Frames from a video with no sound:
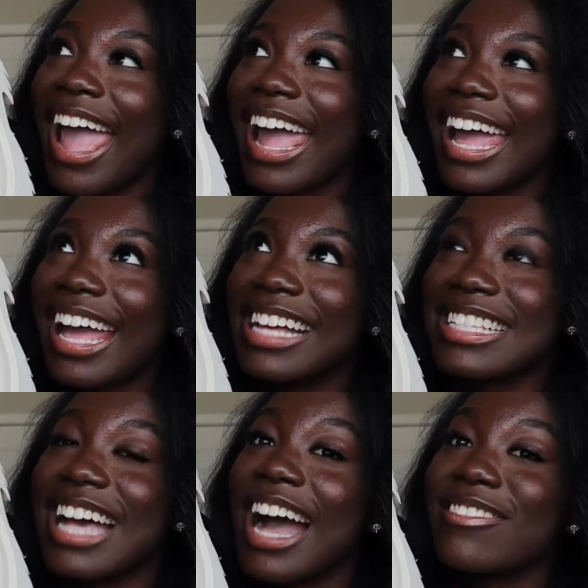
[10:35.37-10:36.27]

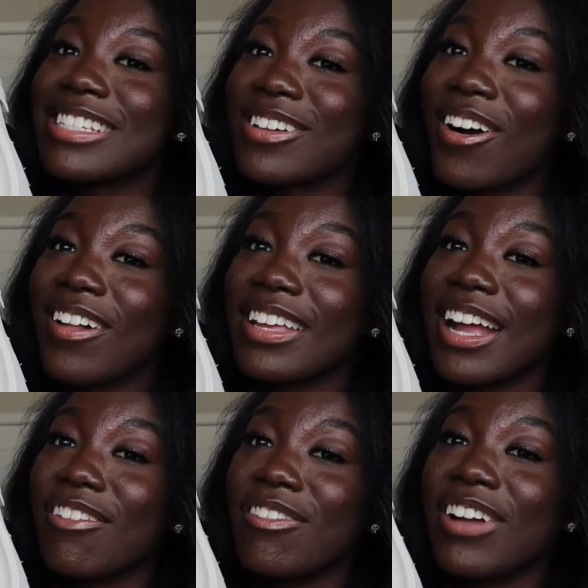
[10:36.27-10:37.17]
and I was calling
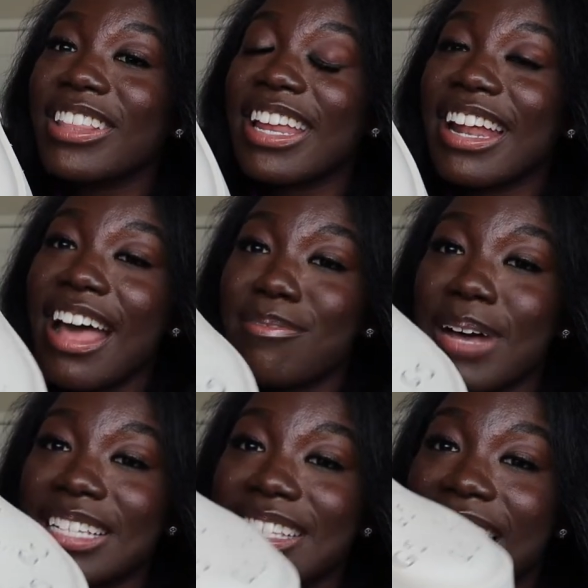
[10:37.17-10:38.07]
everywhere. They didn't have
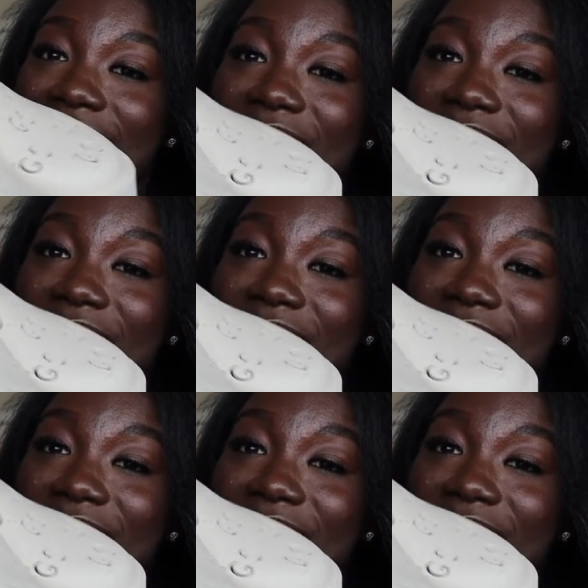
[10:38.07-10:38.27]
my size.